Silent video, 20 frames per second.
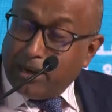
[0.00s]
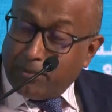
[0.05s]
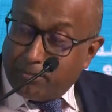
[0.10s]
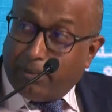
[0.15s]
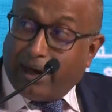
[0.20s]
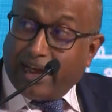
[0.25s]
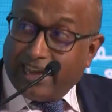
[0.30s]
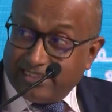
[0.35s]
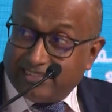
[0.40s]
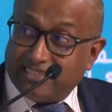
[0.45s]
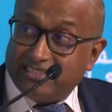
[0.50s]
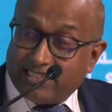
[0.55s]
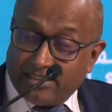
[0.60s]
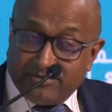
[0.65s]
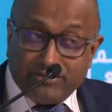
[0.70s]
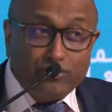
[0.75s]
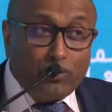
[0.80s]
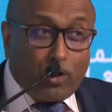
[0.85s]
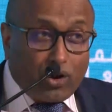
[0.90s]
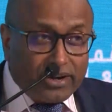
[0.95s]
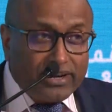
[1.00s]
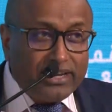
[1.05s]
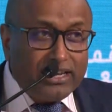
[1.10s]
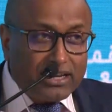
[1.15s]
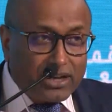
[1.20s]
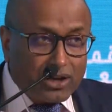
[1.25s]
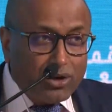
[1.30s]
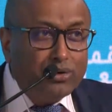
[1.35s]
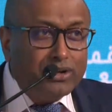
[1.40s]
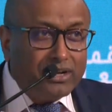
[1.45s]
biases that we've already
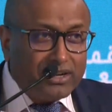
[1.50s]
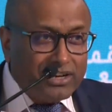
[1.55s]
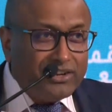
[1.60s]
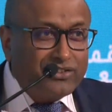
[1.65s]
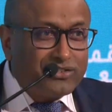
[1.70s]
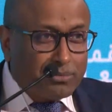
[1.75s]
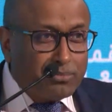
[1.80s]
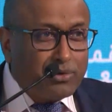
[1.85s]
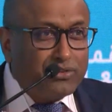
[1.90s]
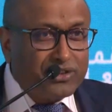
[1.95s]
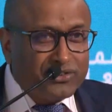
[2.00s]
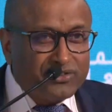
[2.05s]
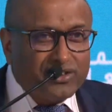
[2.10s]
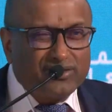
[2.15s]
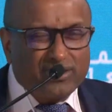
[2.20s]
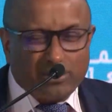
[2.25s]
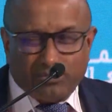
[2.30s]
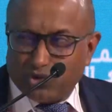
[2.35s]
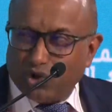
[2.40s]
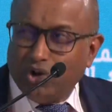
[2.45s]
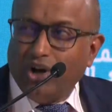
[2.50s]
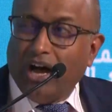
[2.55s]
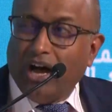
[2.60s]
included in some of the systems? So